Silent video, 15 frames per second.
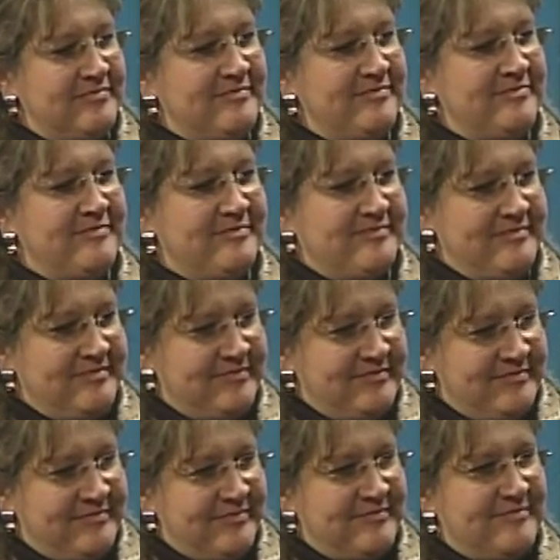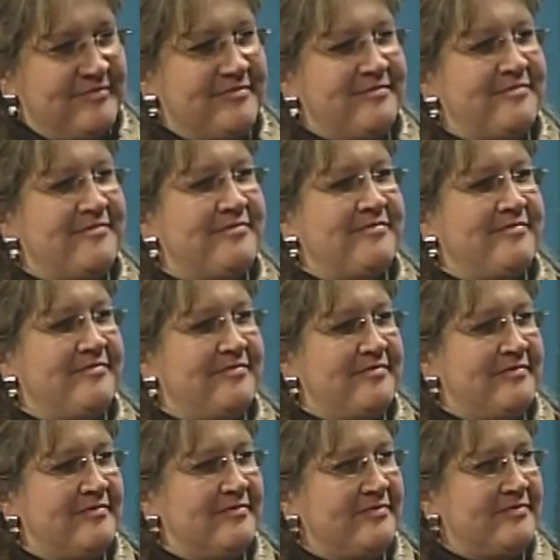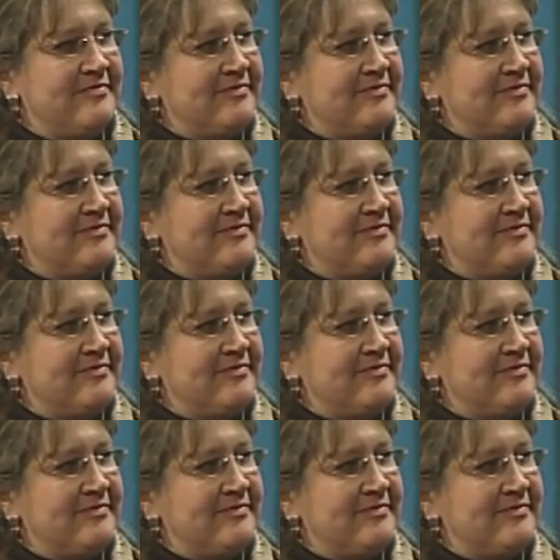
You know, that's the only question, but that, the question was